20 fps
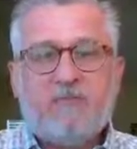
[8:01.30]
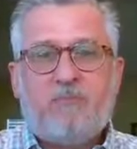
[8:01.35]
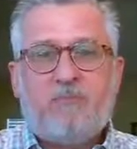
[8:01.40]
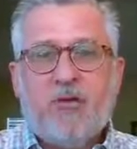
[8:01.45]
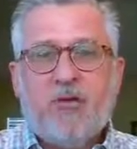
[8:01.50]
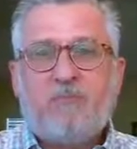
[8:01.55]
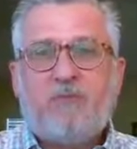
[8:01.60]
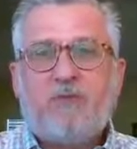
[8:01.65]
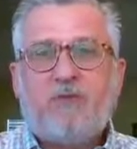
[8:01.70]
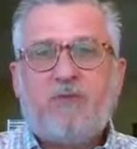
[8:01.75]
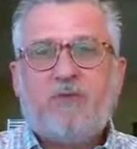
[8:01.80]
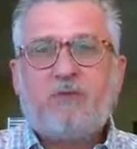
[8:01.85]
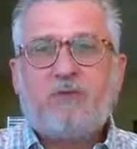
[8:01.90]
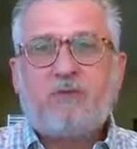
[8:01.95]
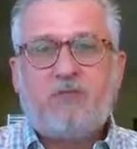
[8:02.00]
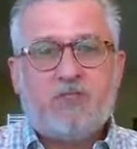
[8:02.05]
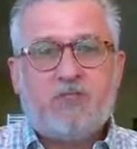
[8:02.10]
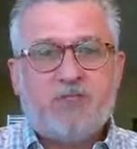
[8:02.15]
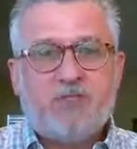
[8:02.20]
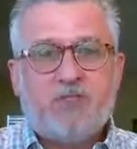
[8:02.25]
People
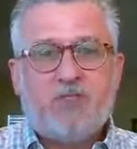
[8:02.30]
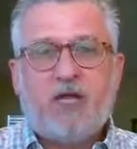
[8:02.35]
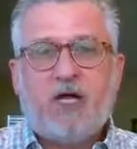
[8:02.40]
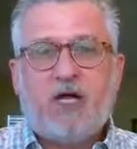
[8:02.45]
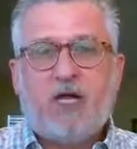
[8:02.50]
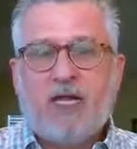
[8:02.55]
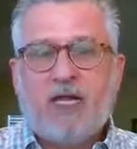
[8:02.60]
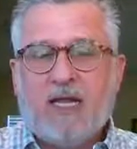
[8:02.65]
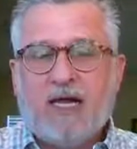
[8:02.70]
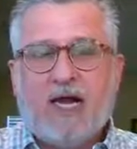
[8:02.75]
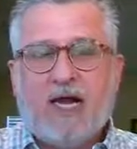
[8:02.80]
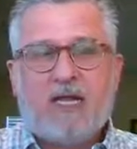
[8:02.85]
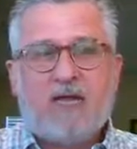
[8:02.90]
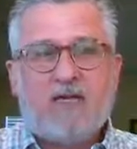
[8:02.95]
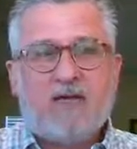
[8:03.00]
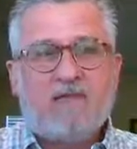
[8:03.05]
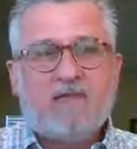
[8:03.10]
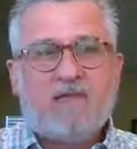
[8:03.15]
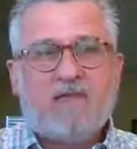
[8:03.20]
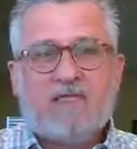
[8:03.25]
do a lot
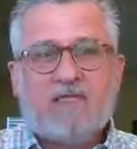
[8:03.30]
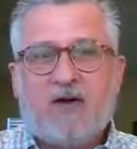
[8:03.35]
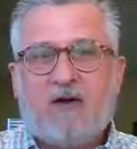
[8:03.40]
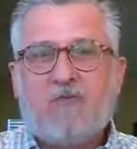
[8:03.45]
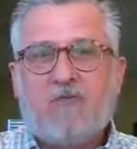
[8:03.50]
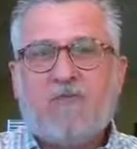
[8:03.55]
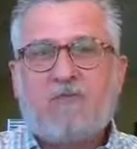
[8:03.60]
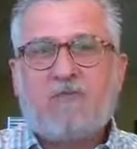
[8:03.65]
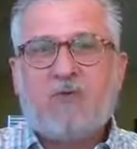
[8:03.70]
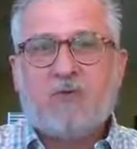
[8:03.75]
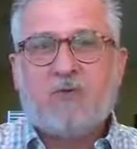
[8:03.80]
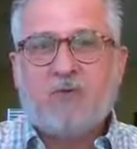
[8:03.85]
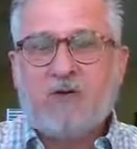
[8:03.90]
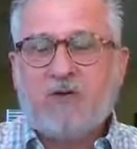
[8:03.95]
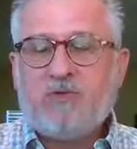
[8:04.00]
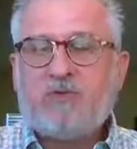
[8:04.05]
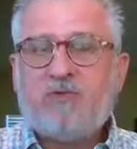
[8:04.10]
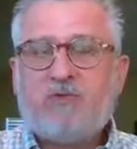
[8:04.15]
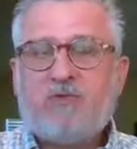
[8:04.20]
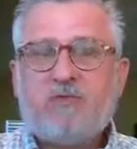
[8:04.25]
of
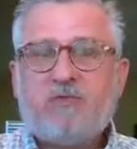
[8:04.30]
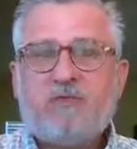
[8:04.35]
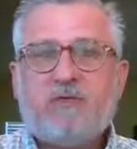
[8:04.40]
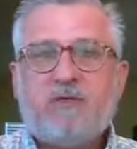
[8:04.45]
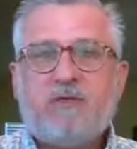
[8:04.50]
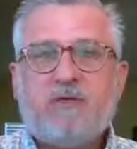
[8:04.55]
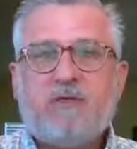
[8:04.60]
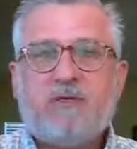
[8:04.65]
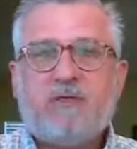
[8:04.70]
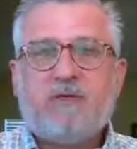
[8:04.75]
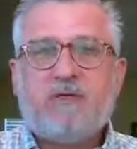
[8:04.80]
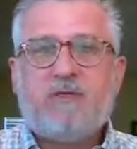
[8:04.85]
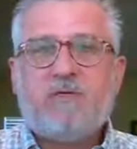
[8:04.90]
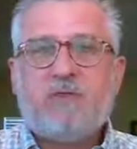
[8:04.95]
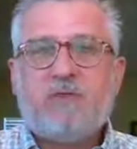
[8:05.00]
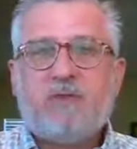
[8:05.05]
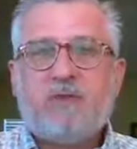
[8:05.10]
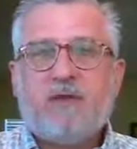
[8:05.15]
self-promotion, right?